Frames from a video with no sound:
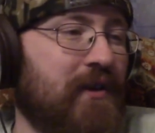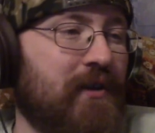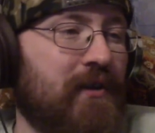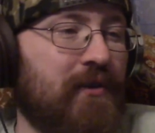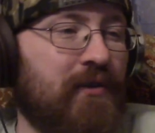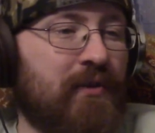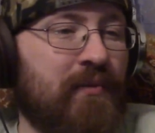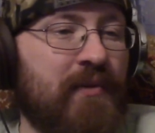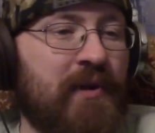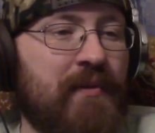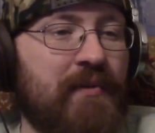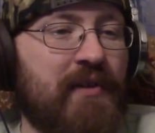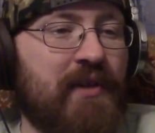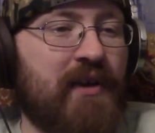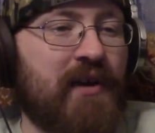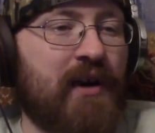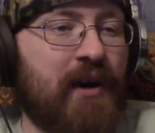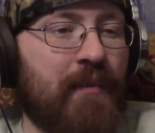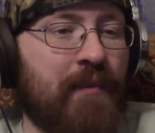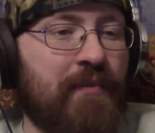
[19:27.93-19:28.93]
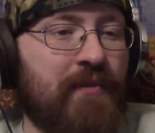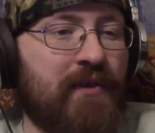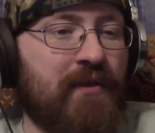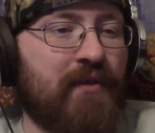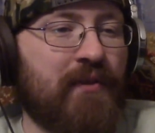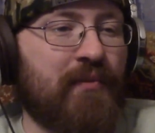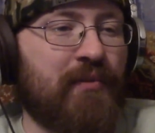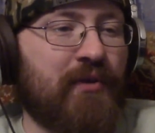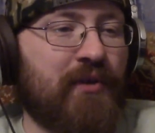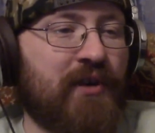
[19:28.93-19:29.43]
so maybe they upped the,
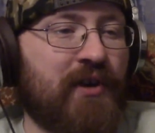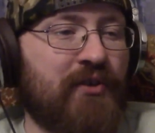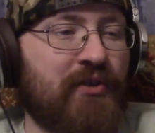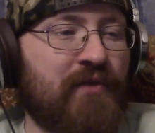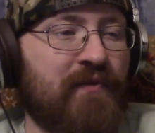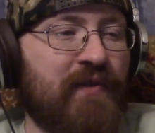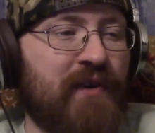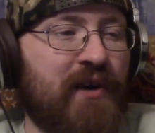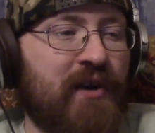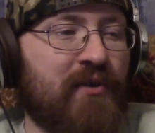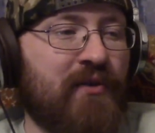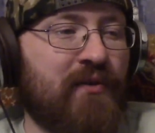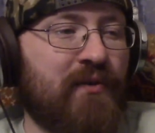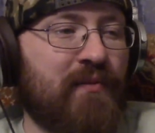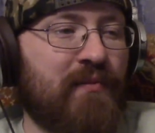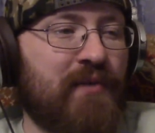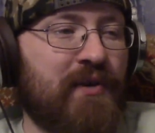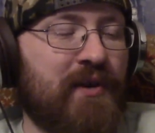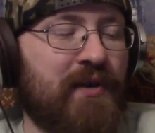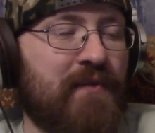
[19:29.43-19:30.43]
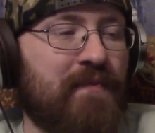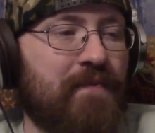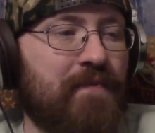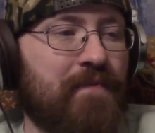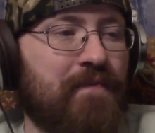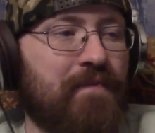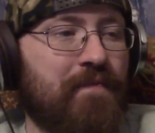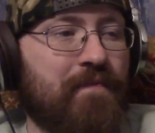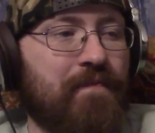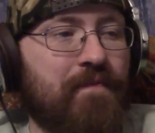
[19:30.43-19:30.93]
the production value a bit.
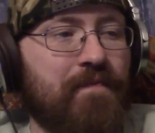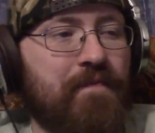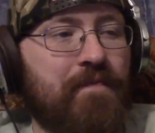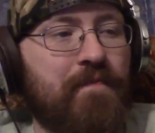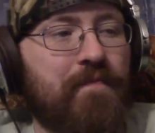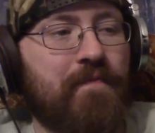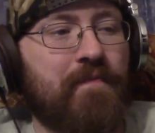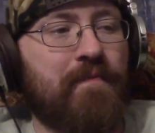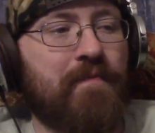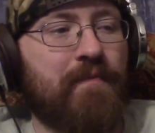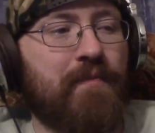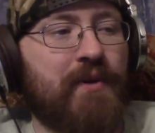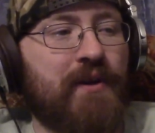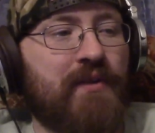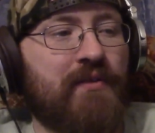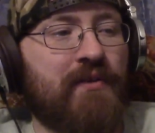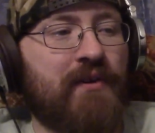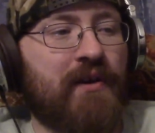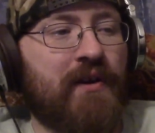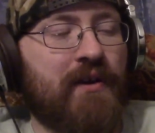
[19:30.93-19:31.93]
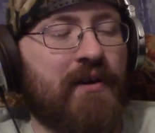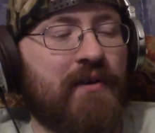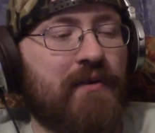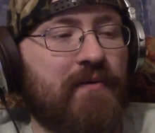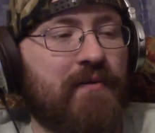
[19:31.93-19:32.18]
But, uh,